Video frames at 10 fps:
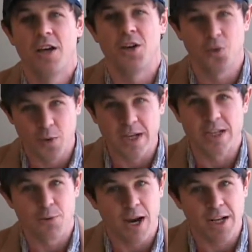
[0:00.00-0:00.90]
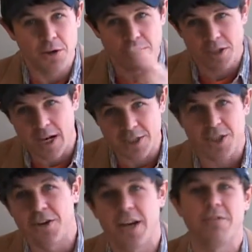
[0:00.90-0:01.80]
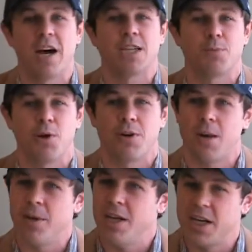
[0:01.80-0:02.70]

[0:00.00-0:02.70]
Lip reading: your weekly radio/internet advice program,